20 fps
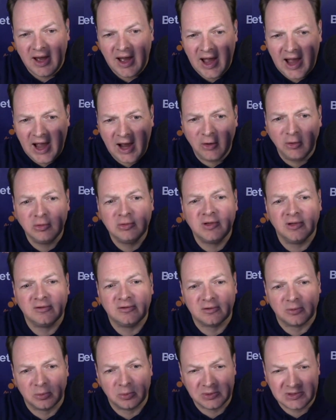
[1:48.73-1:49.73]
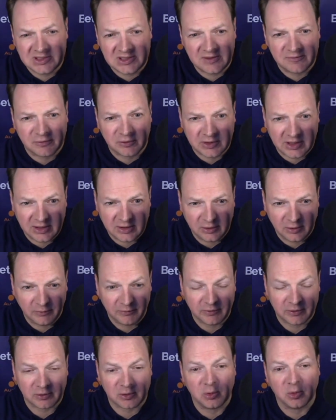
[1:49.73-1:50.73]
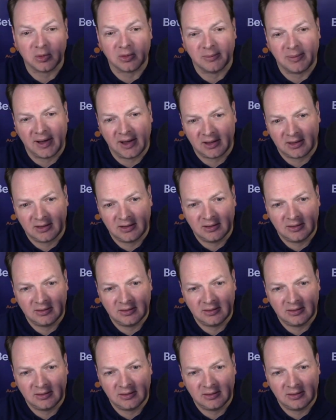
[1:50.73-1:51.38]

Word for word: how does the receiver get it over the quarterback?